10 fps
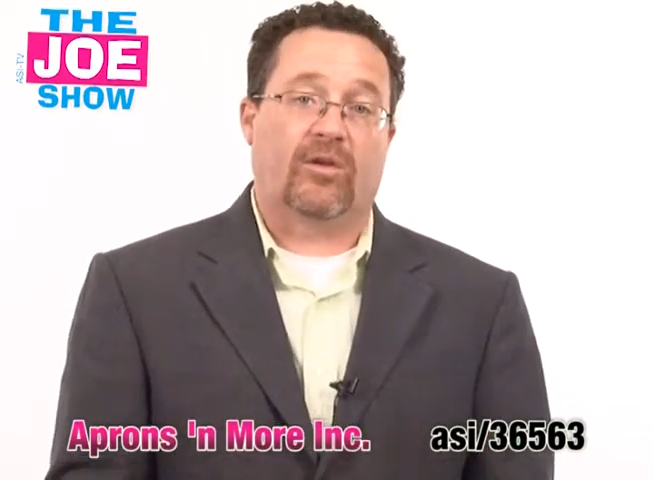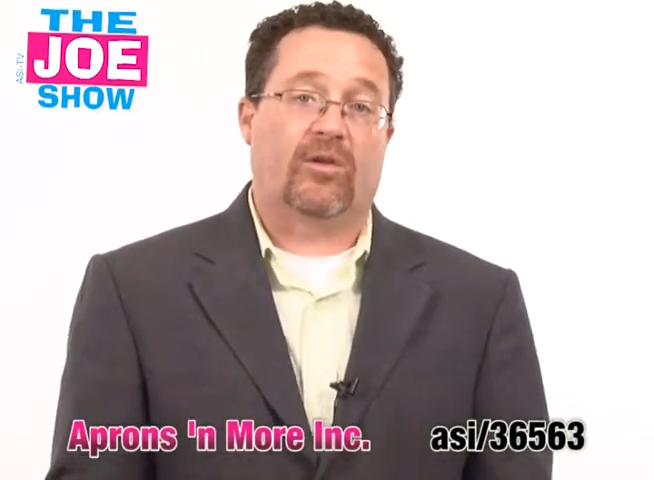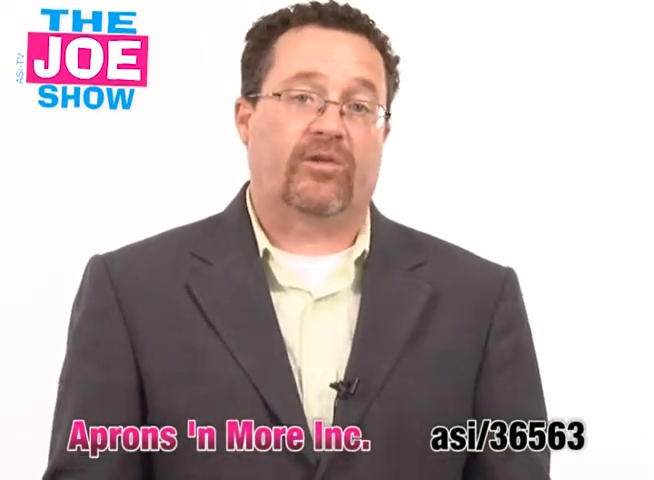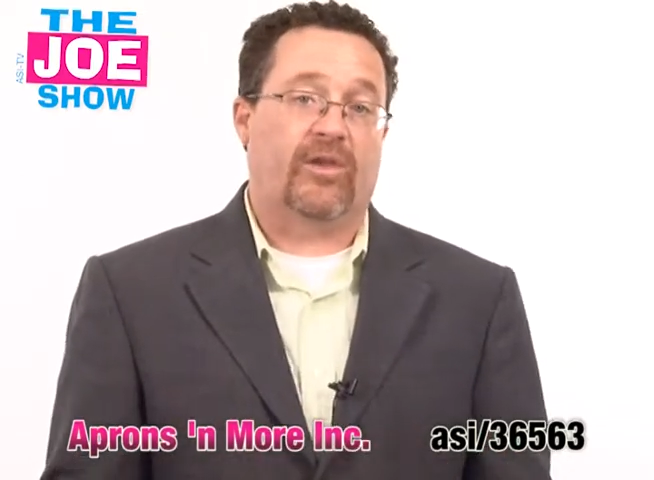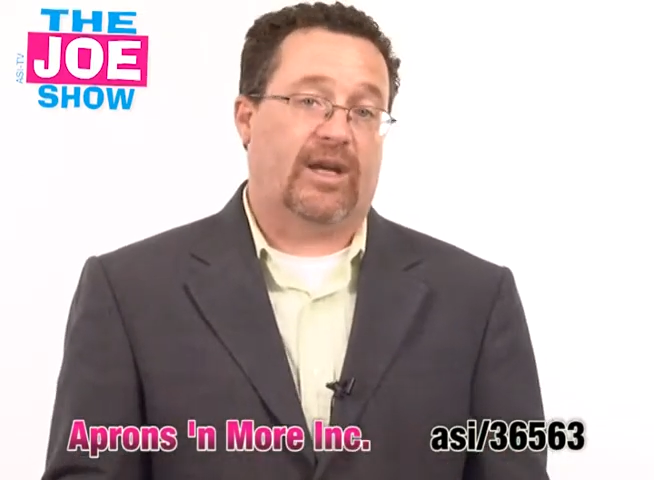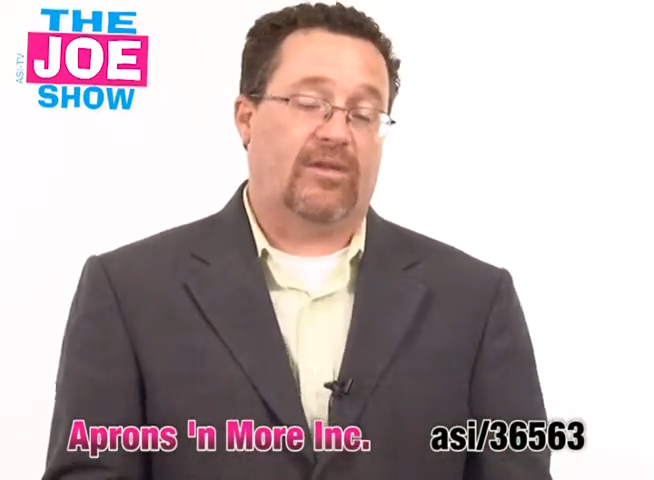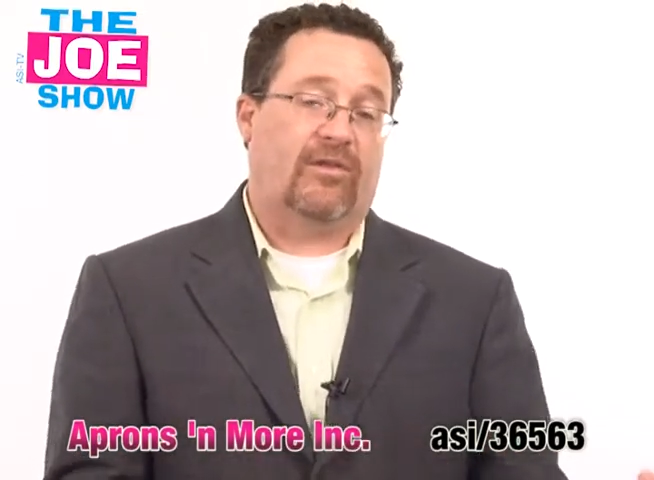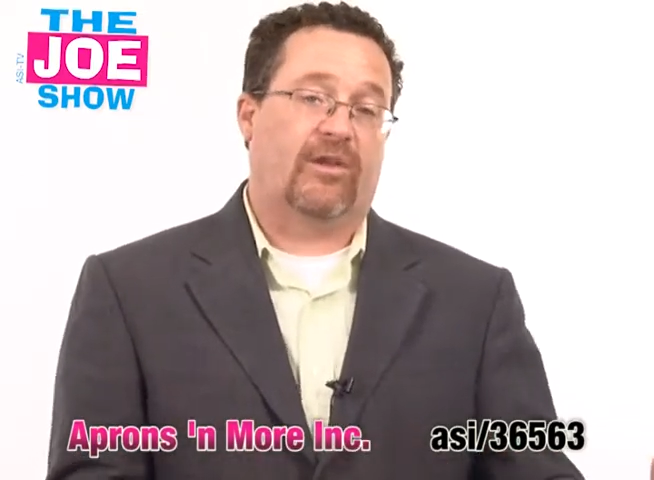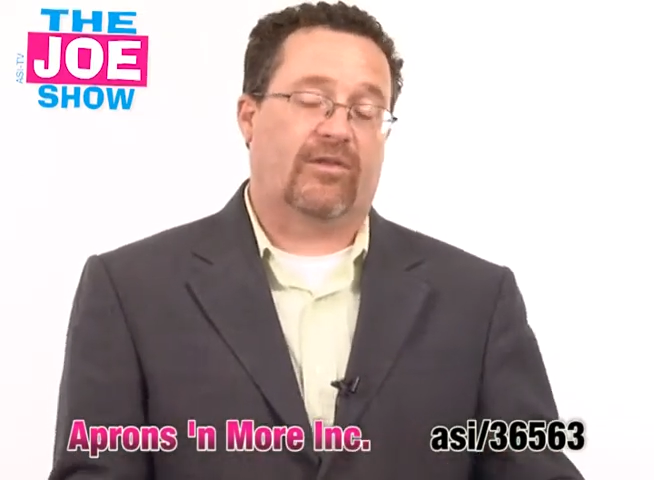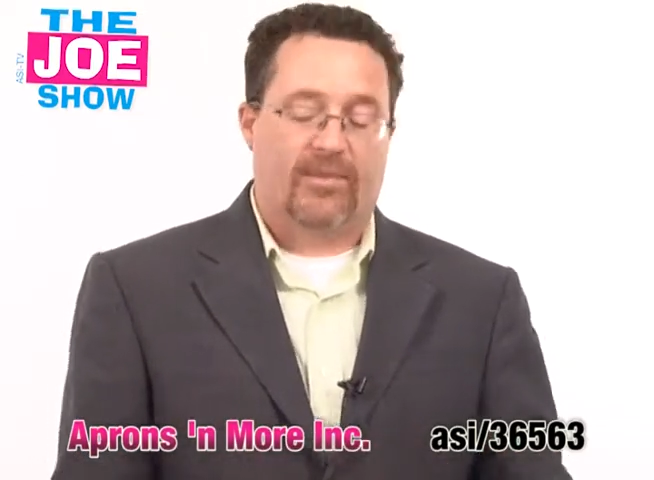And also they can
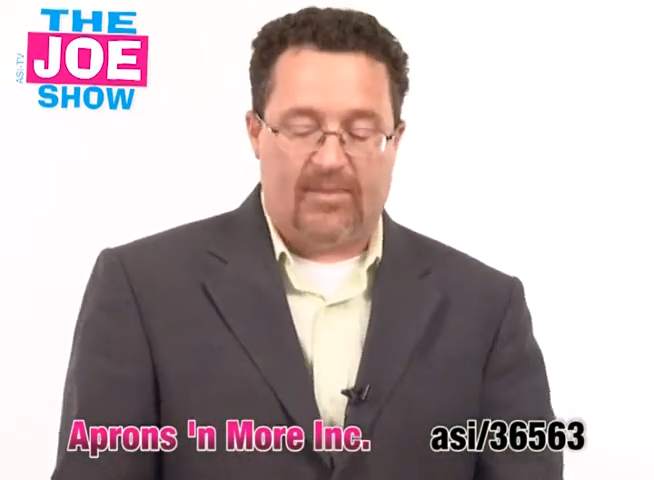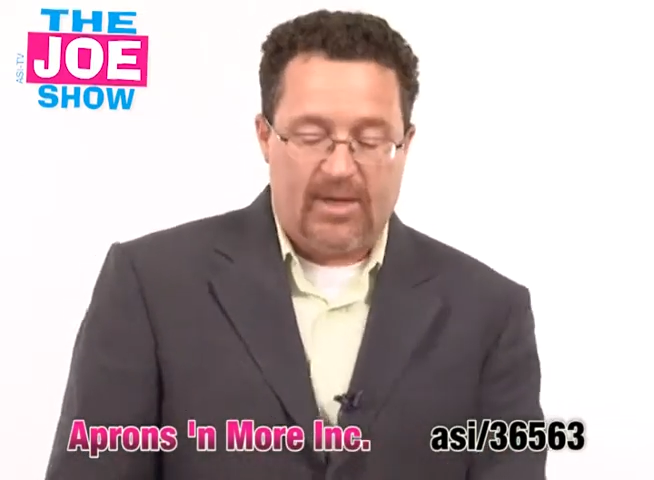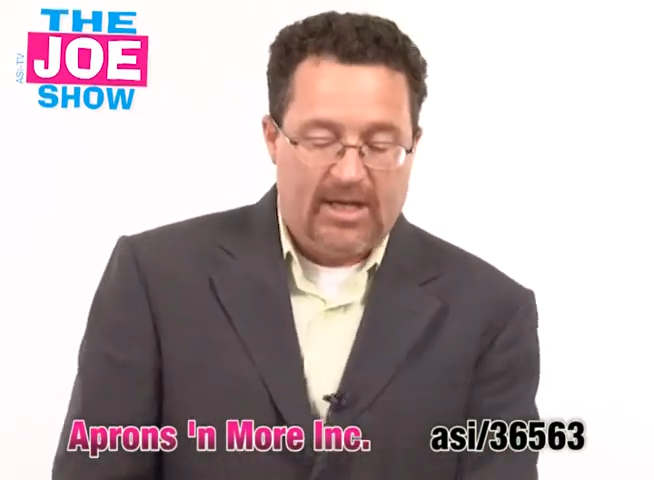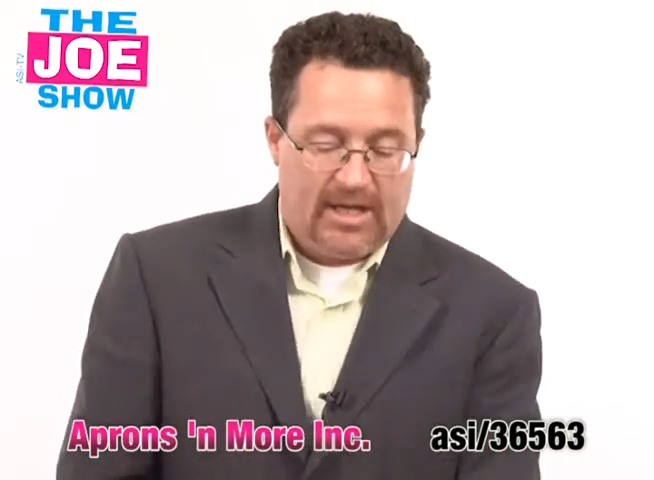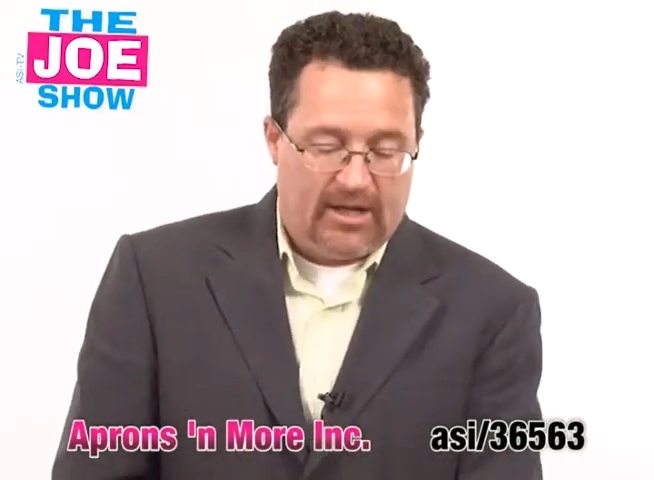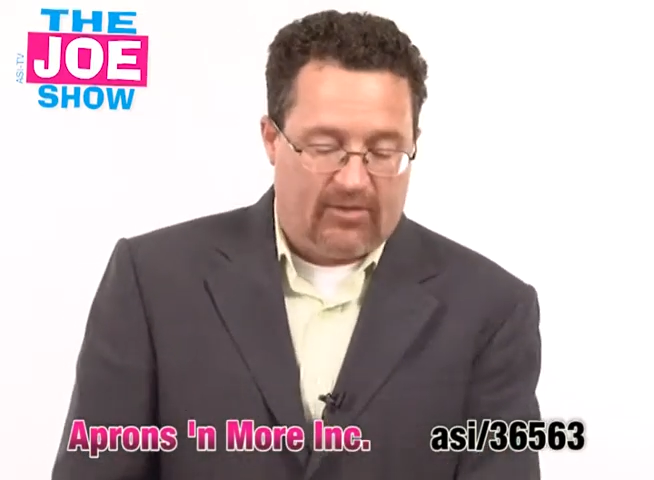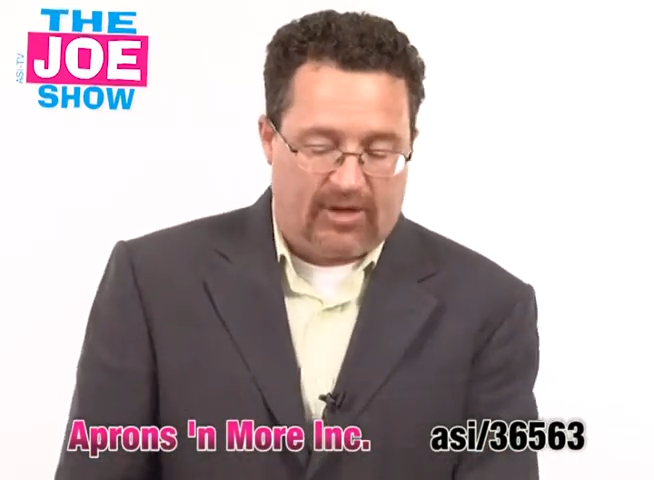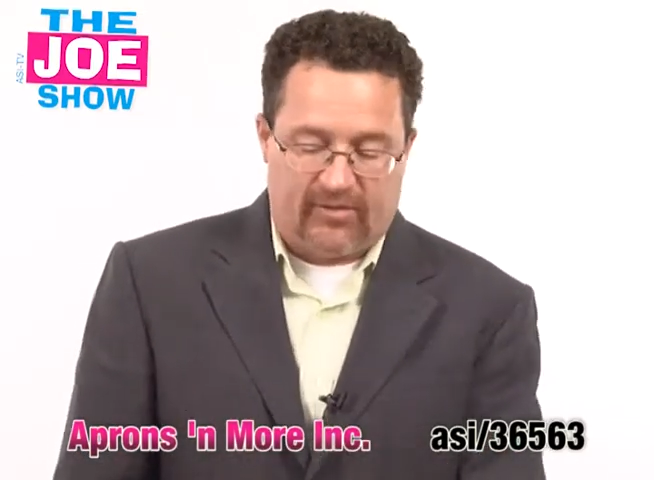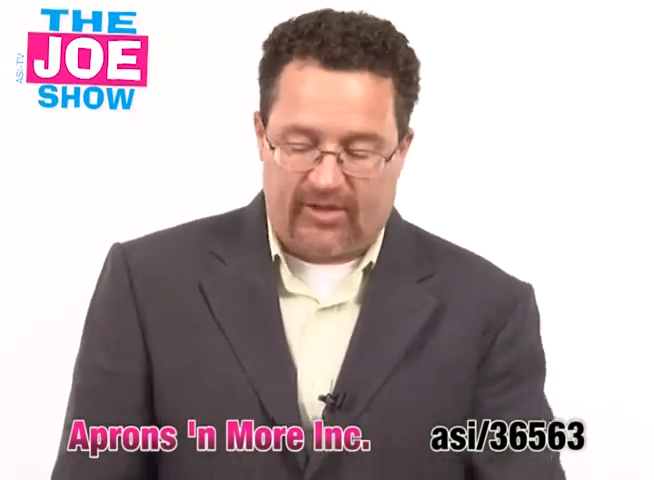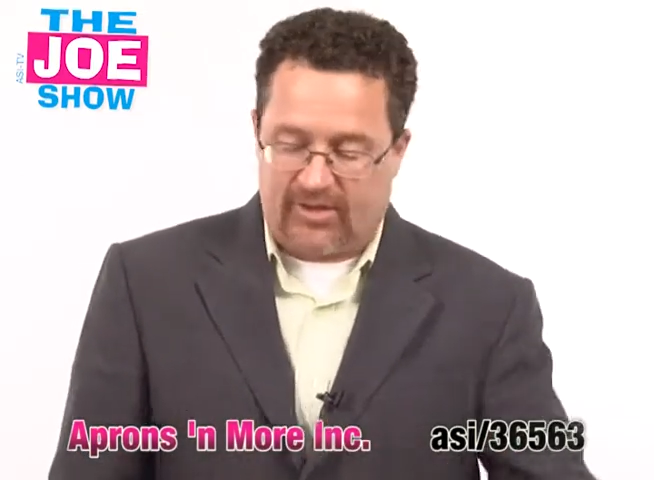sell some in their
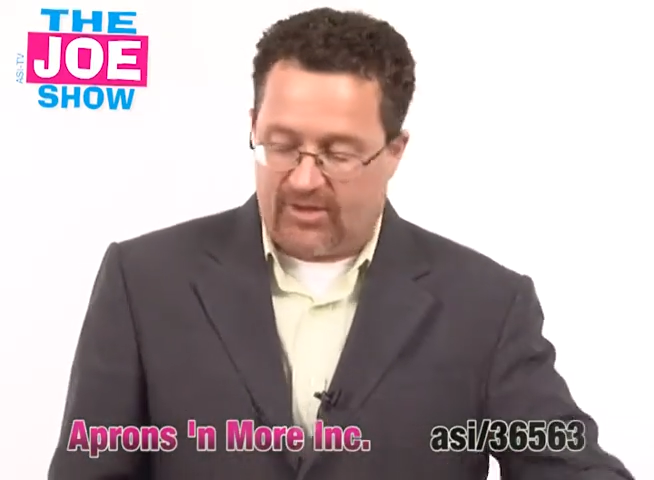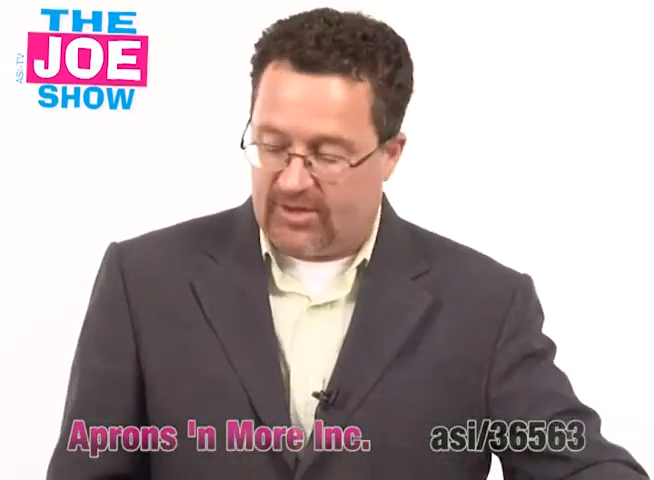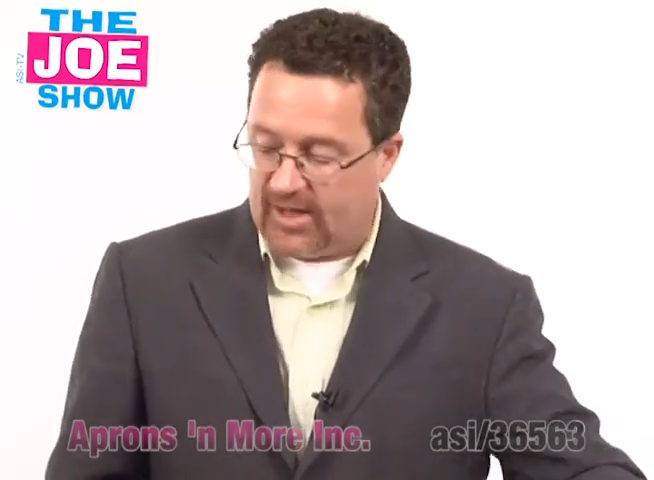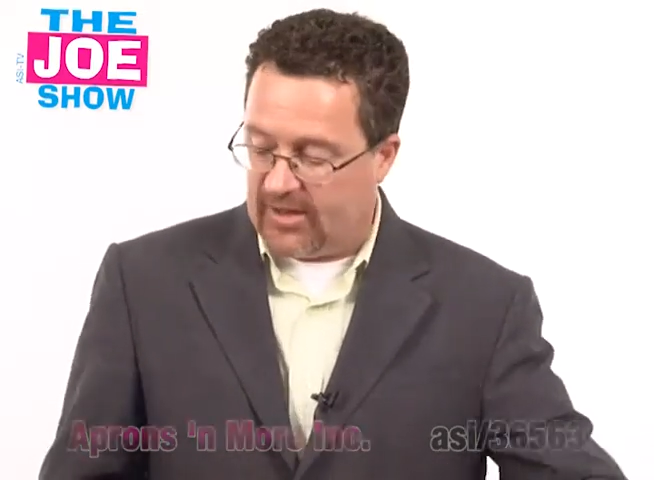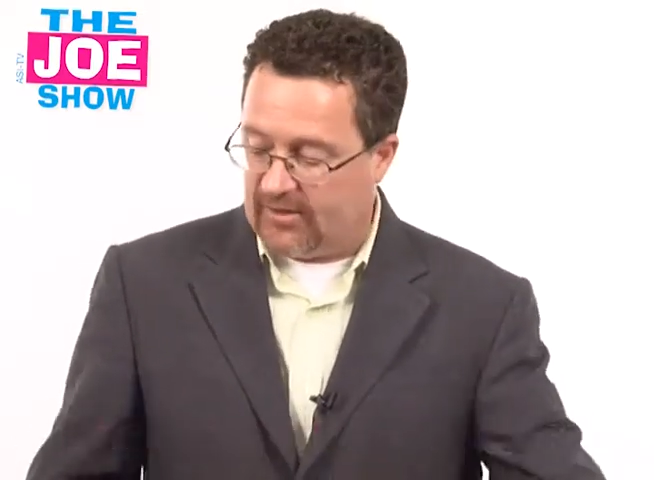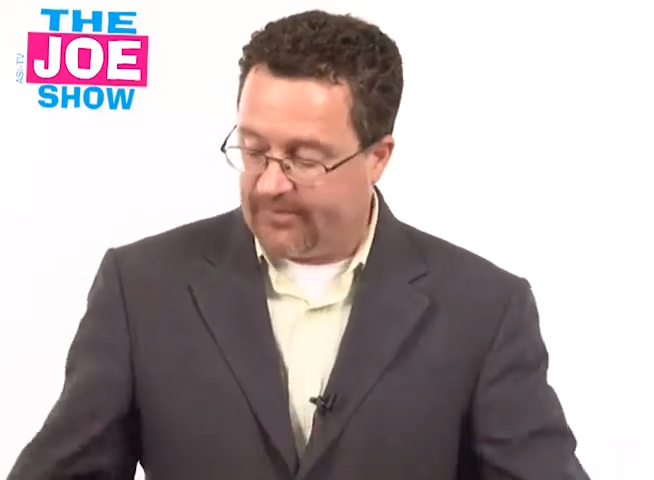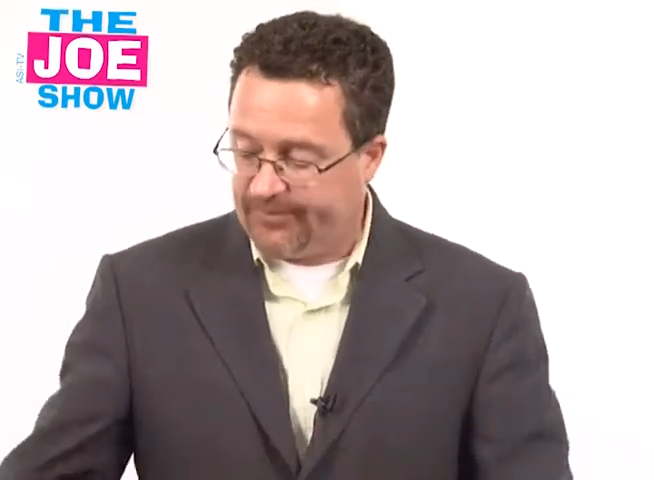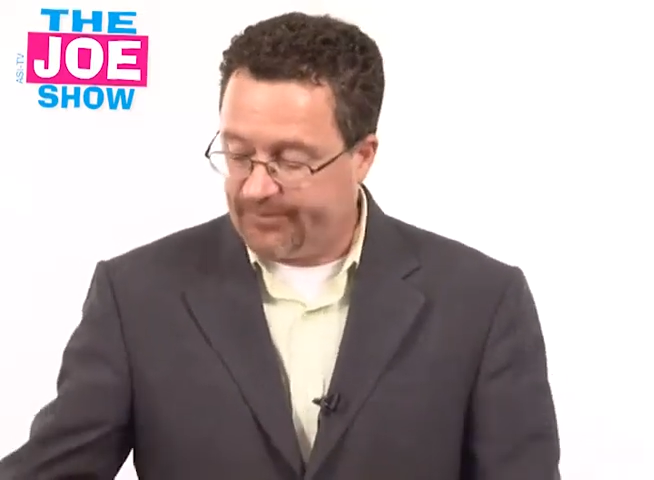concession stands.